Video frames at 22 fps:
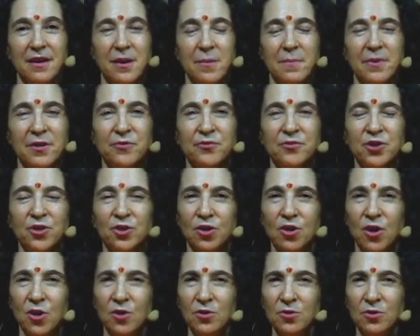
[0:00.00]
But if your
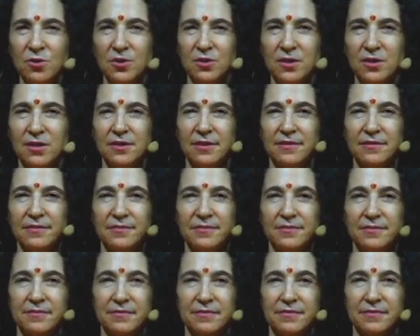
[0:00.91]
goal
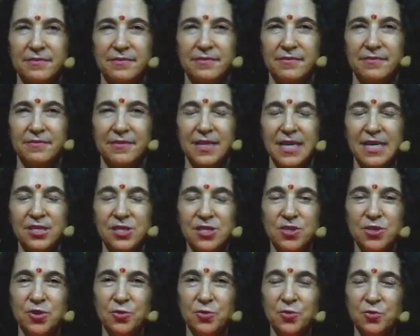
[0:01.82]
is
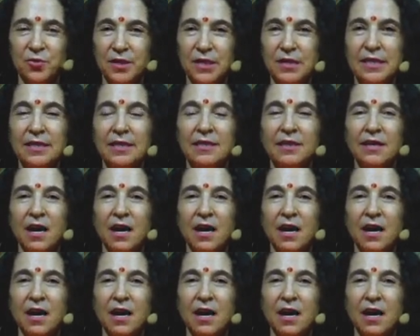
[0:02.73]
to really